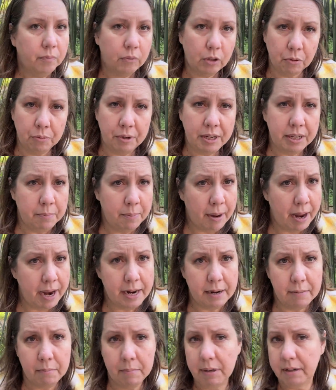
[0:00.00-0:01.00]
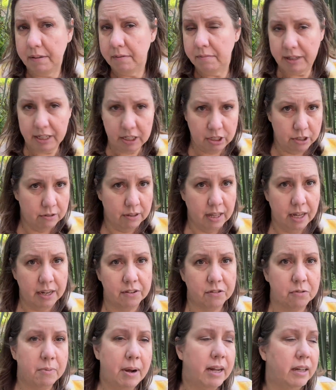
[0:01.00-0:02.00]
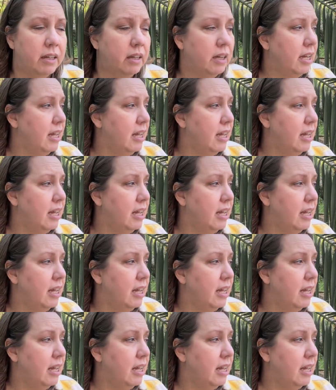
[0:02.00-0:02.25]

We could pay him, but we could do that as well.